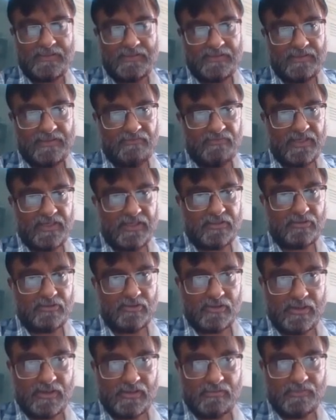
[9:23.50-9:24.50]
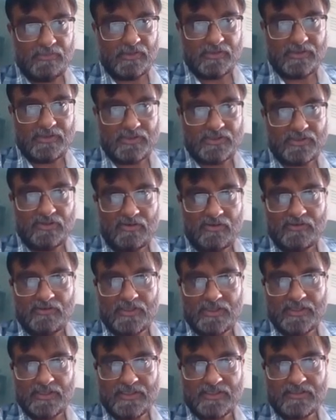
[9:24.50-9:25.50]
then we are talking about the sour
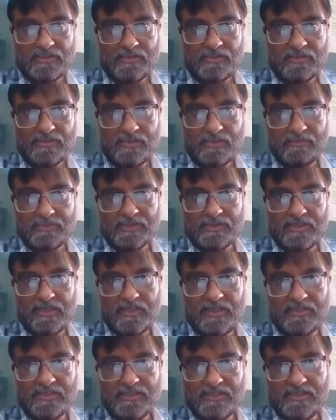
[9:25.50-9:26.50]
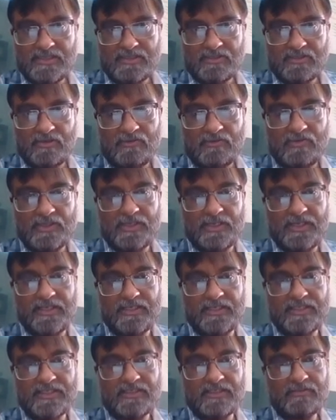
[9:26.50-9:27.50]
taste substances sour
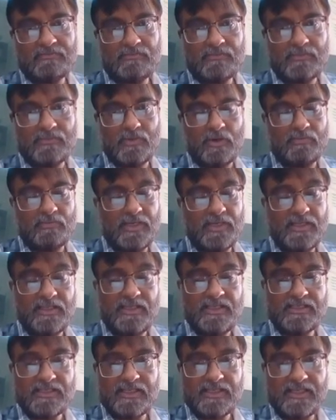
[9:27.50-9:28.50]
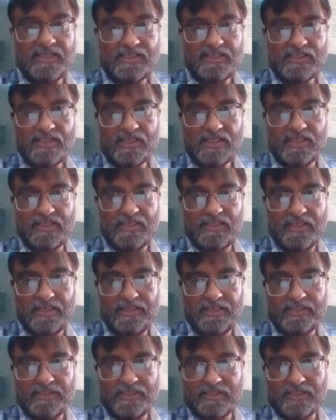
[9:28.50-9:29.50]
tastes normally these are the acidic in
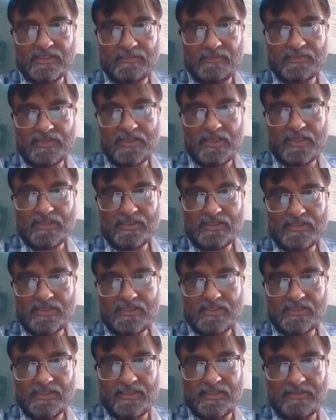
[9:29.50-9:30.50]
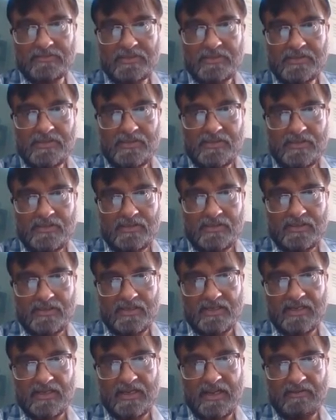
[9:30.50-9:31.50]
nature substances and
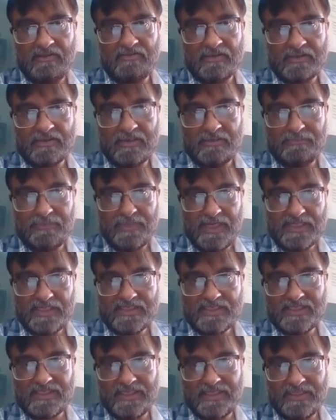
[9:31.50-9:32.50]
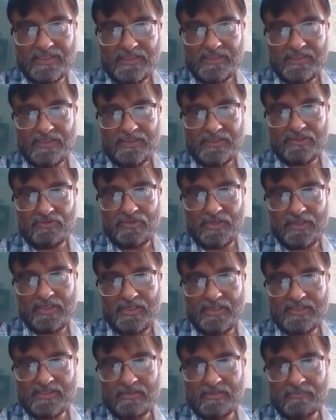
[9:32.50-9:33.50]
uh, have a capacity to
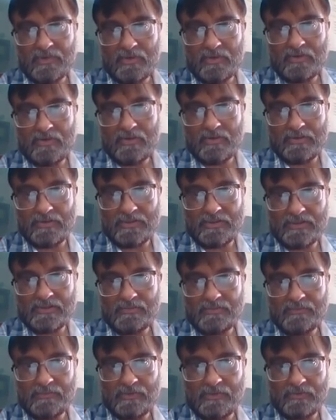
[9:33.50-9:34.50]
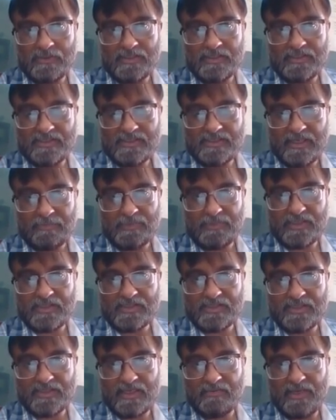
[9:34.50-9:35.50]
release the protons to the receptor
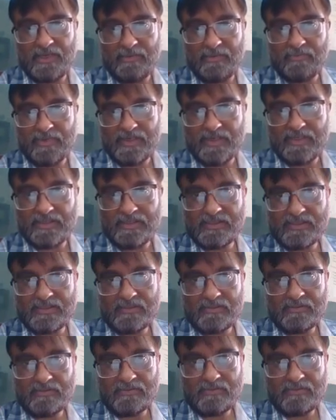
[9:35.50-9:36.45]
cell membranes